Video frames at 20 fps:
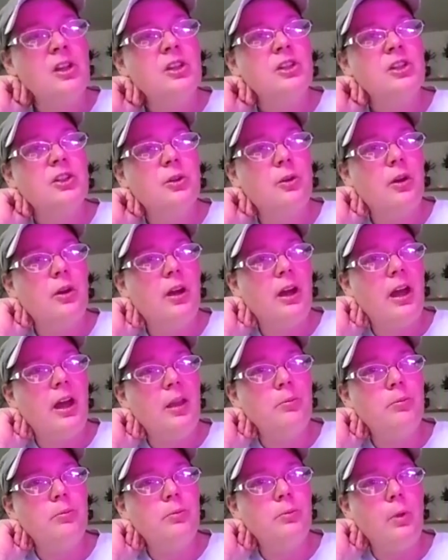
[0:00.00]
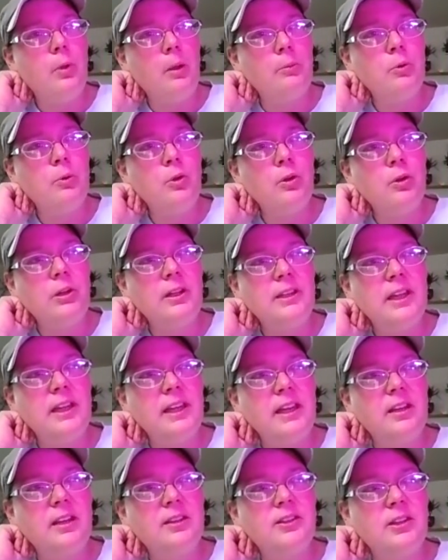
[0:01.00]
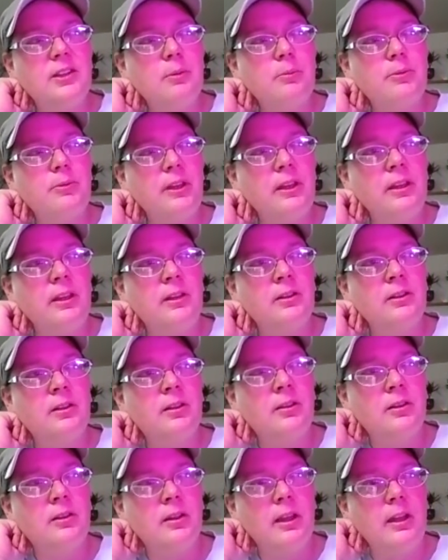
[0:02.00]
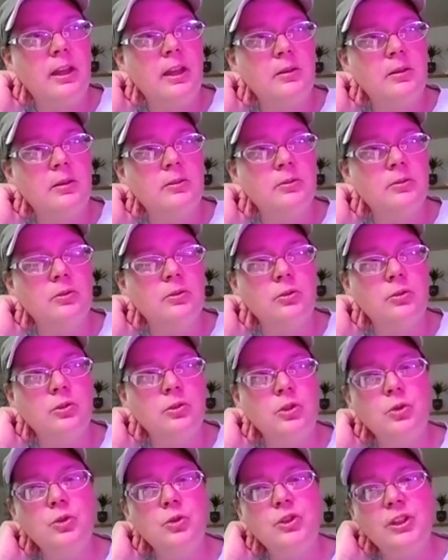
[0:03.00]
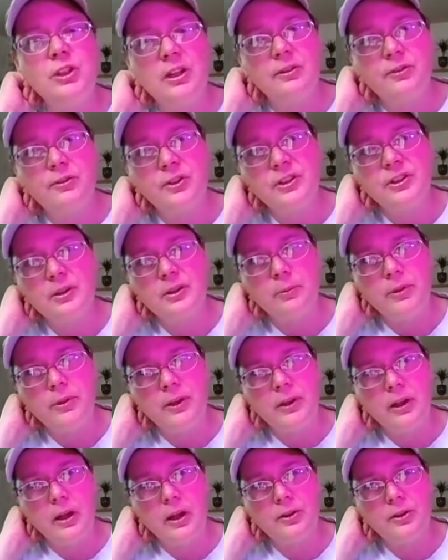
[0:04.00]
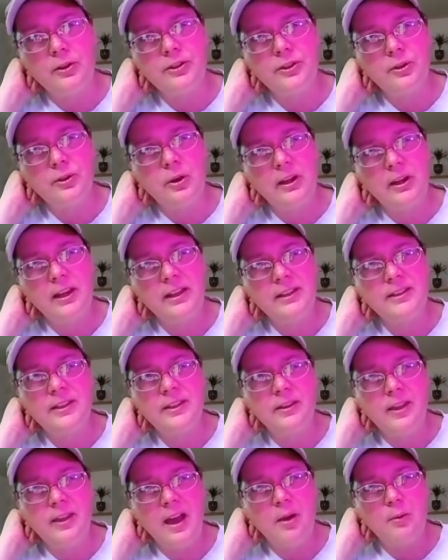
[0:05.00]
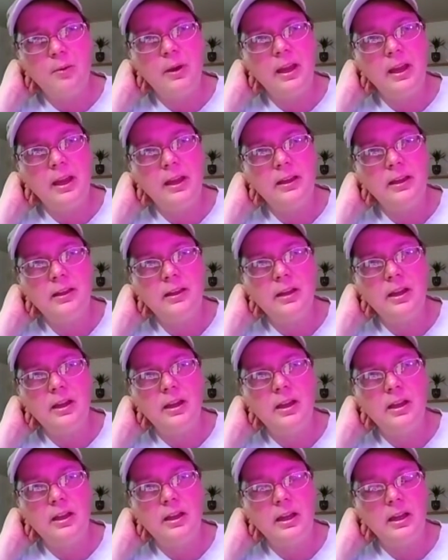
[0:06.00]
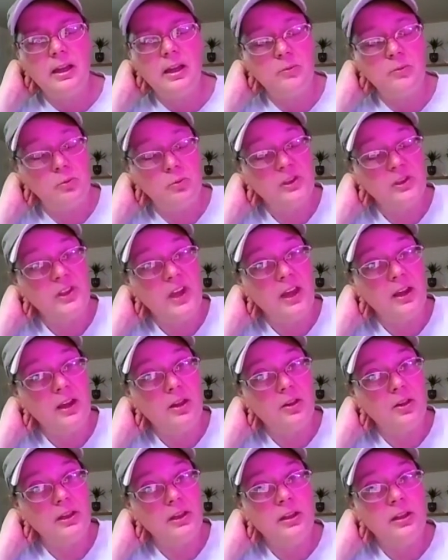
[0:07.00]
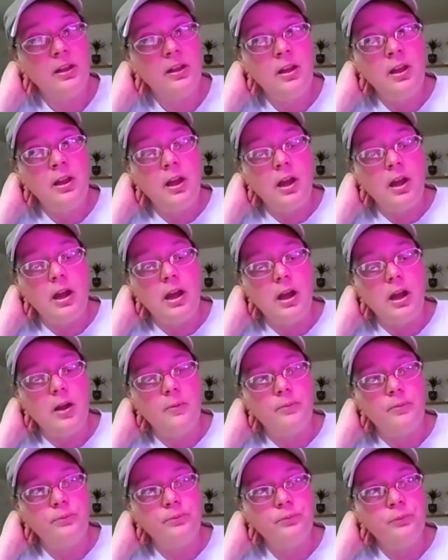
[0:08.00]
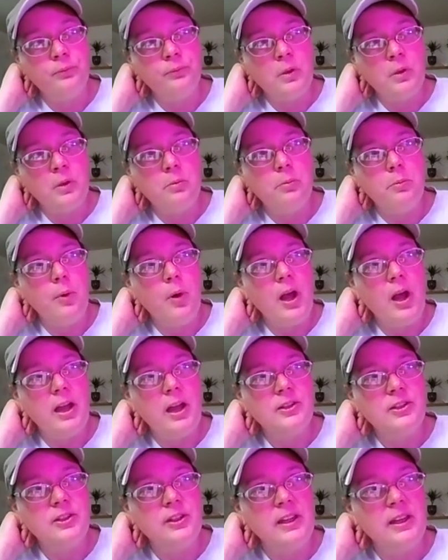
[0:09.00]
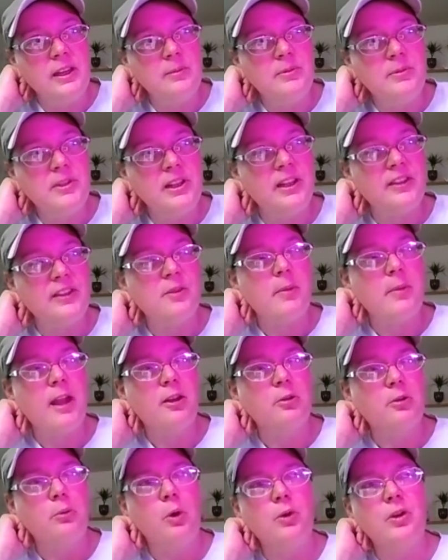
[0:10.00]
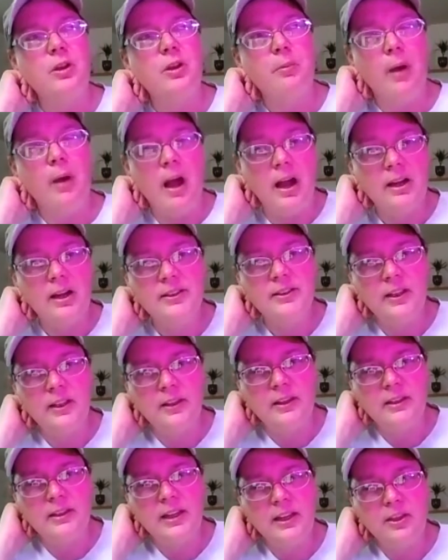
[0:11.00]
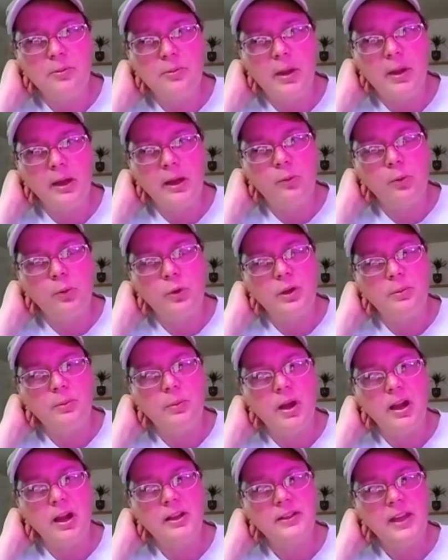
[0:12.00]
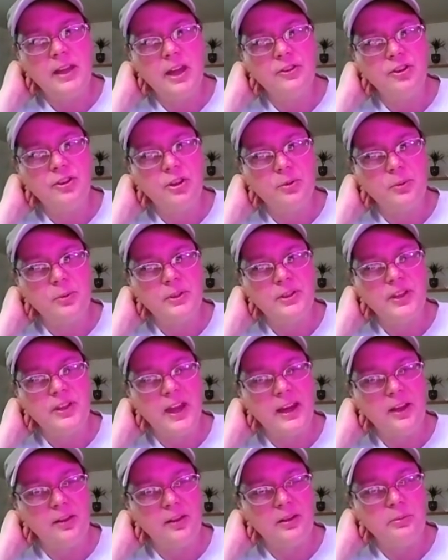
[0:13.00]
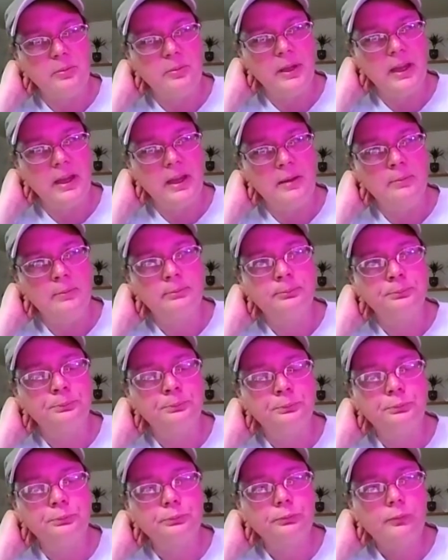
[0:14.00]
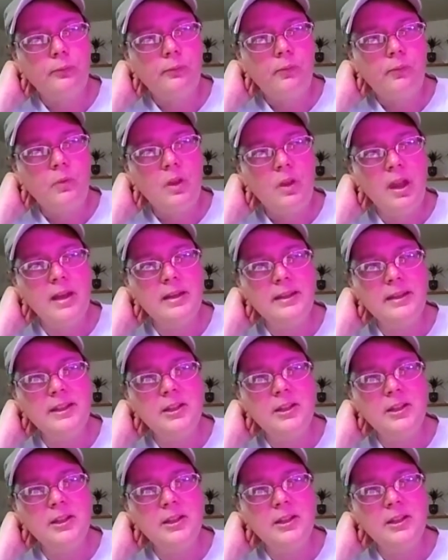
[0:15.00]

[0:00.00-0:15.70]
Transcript: So I'm good at taking something and using it for something else. So I guess in that way, I'm recycling. but to empty like the macaroni box and then take the macaroni box out to the recycling bin, I